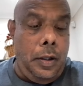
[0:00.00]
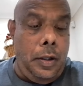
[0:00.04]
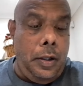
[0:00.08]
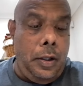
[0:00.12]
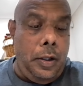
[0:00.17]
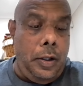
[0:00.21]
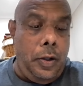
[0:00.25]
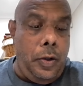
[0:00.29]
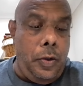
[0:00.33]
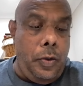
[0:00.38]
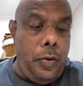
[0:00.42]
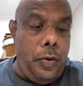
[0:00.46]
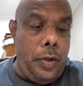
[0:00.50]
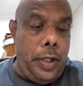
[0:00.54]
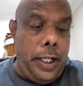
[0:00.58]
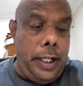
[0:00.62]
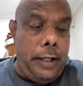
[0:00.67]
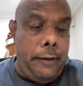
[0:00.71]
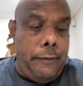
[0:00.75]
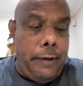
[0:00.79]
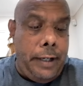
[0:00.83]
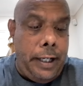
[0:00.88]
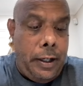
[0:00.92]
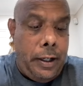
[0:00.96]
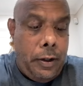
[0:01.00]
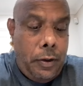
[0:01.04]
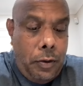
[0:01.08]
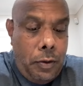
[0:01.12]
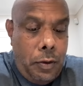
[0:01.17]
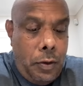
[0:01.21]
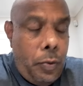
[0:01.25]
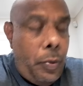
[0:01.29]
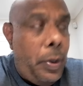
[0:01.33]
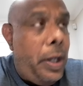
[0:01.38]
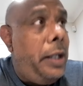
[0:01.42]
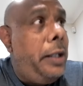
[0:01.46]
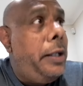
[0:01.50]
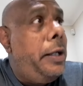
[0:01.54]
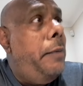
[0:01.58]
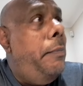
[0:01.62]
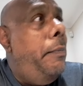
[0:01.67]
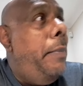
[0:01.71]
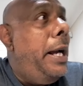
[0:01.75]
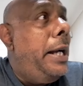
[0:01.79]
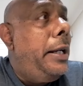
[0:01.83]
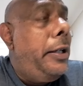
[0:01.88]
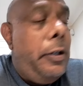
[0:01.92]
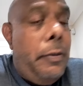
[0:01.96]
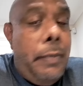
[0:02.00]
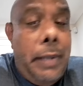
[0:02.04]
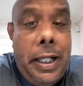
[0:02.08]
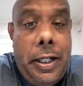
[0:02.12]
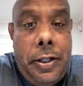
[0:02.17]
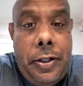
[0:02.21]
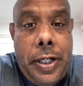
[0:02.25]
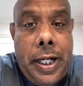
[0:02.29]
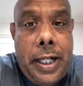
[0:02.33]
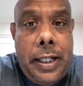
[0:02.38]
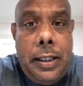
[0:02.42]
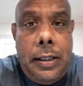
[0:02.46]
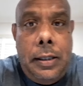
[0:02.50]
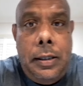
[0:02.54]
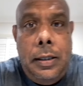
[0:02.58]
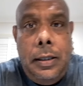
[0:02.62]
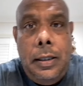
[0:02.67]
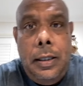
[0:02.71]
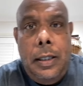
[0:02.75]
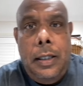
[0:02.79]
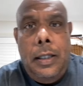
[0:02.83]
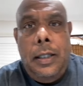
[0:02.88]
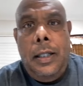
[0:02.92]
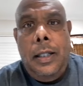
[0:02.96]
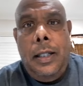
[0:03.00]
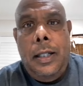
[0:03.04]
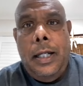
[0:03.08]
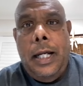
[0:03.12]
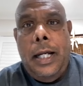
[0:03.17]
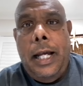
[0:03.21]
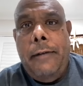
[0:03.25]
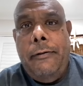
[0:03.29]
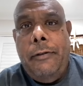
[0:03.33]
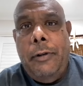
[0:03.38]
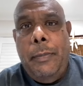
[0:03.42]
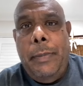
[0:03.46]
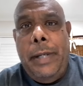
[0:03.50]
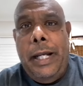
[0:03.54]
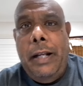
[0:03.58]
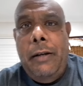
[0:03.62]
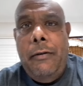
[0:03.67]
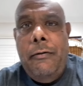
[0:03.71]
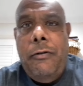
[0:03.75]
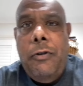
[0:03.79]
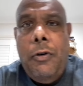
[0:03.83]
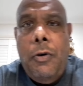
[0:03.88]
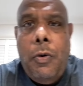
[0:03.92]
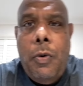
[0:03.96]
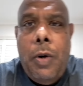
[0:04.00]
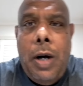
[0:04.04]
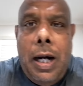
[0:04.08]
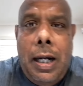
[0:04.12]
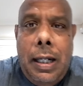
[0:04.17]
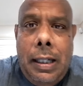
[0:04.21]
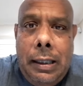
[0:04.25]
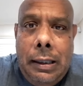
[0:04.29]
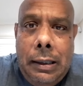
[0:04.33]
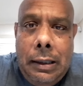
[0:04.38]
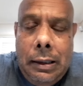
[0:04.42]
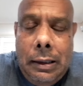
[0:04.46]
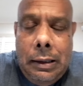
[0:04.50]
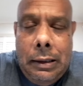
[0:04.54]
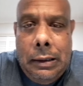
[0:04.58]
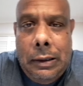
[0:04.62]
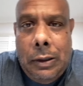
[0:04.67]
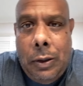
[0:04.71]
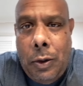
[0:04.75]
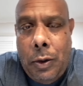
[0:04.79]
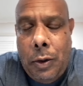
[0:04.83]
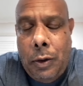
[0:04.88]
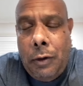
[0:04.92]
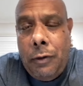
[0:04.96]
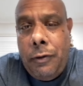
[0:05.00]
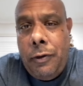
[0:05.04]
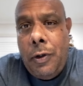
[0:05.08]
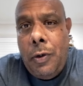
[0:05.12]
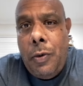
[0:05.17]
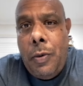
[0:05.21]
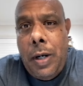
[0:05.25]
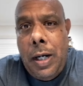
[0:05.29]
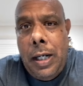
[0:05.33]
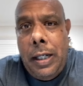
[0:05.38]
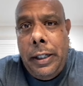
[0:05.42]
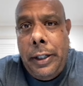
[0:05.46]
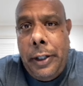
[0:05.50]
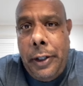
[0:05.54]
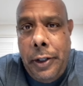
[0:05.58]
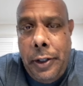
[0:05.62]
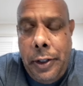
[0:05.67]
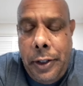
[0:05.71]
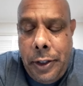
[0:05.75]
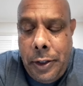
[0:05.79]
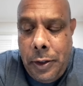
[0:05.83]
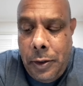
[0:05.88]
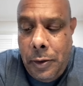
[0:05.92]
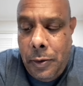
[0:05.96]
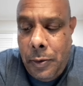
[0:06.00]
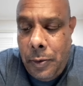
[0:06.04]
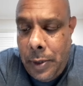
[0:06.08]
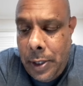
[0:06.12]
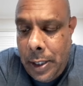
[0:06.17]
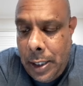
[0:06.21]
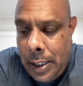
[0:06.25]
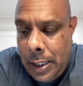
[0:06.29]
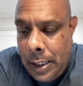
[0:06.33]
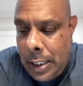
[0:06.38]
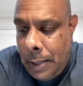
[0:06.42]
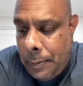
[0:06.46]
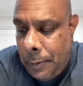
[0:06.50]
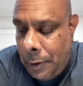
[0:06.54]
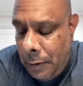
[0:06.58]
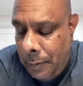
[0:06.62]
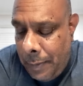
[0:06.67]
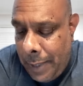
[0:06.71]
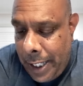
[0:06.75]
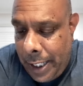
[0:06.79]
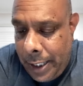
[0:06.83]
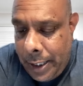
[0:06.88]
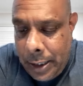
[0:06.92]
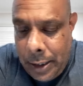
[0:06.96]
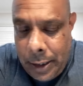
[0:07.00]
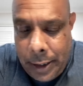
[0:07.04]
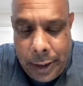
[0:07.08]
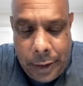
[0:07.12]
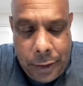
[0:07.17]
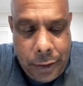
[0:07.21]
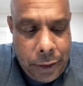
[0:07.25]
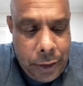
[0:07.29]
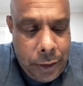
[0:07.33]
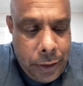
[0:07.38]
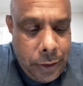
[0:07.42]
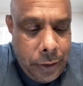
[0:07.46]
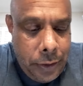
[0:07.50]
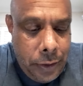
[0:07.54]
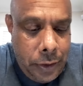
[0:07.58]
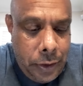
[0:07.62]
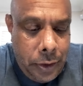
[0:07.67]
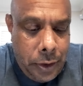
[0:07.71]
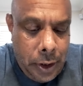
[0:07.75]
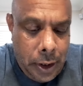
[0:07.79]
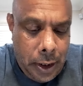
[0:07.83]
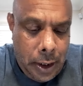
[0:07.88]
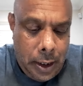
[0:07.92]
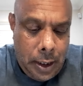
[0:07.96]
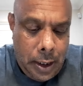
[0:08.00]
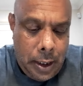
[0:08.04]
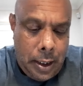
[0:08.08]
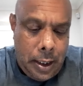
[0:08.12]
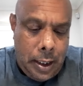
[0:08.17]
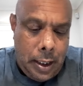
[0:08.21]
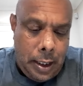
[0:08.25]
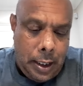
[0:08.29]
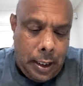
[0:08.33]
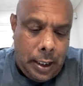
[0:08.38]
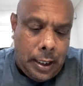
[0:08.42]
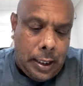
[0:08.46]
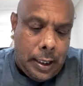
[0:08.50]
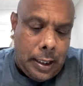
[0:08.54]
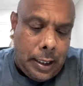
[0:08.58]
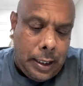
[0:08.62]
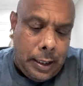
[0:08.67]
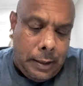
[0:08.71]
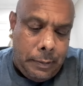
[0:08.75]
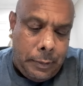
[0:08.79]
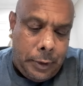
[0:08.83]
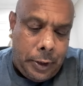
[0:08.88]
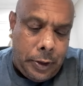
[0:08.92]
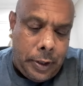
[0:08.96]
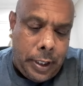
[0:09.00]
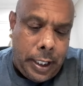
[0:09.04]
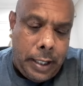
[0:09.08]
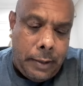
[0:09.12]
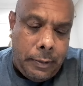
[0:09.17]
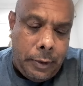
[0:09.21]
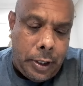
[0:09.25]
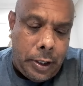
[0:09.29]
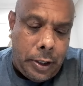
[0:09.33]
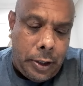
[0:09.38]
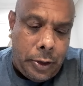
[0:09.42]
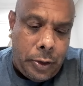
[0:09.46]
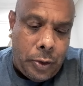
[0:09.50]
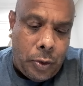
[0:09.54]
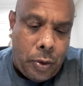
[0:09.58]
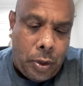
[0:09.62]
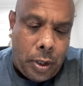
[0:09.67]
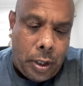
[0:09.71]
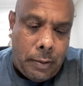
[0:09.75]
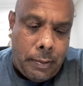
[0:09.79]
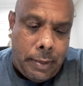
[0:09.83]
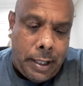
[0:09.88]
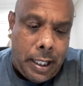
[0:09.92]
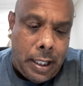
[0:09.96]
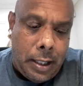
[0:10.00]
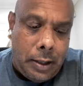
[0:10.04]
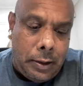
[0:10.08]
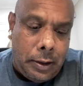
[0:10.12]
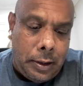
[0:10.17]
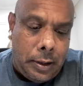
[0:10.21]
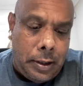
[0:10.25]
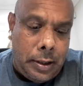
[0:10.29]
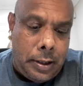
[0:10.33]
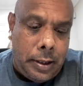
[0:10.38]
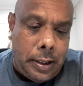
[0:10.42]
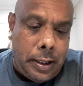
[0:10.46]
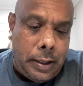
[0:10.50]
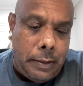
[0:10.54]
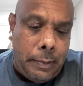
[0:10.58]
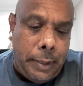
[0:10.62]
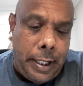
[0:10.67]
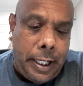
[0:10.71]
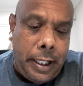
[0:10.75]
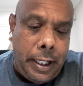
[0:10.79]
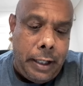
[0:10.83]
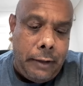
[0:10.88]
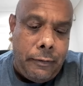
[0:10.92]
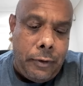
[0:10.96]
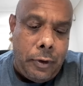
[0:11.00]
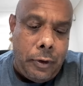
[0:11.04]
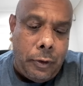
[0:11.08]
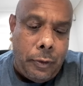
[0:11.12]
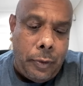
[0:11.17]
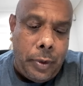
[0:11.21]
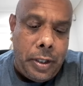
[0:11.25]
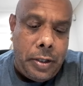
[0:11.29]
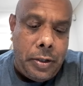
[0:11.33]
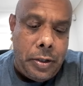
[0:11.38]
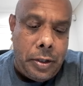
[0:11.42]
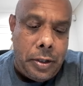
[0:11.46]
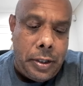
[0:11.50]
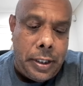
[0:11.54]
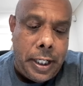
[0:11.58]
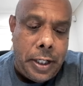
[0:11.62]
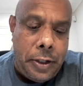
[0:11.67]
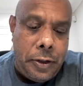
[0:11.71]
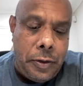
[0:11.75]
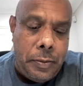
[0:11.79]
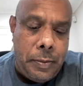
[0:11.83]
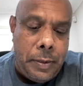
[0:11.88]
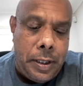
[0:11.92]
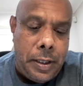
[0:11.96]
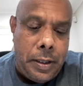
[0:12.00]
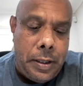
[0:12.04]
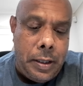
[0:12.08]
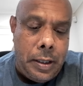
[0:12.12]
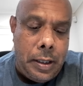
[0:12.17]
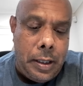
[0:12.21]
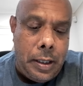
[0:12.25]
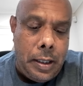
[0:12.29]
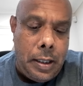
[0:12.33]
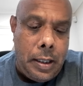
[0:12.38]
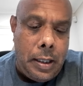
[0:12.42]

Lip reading: Good evening, all. Welcome back to my channel. I haven't been for a while due to a couple of medical issues. Today, I'm going to talk about meaningful risk assessment,